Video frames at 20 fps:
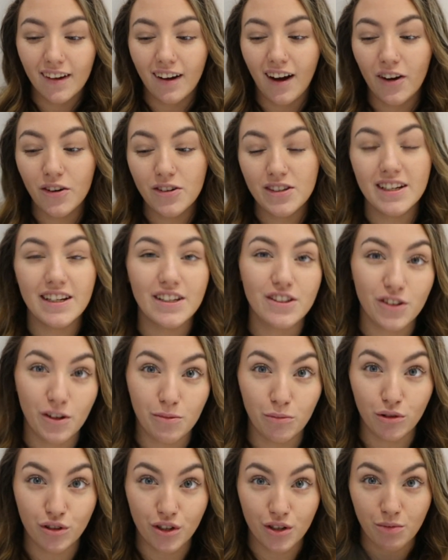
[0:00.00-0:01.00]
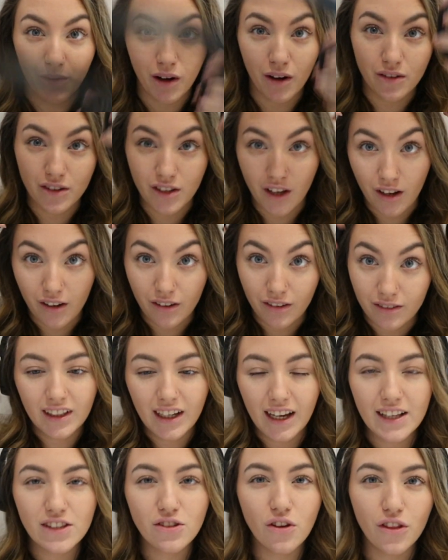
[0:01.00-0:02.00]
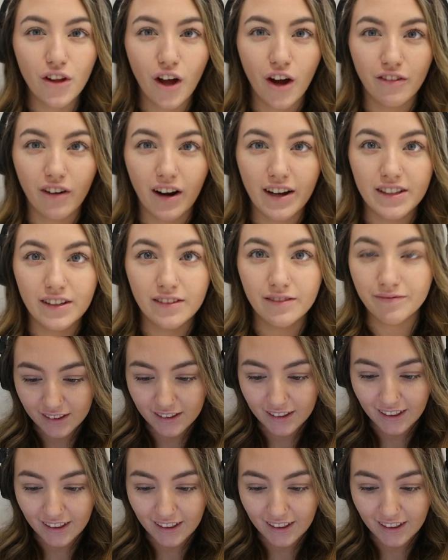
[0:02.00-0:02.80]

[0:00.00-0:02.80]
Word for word: I also need to do more Juice WRLD, so it's on the horizon.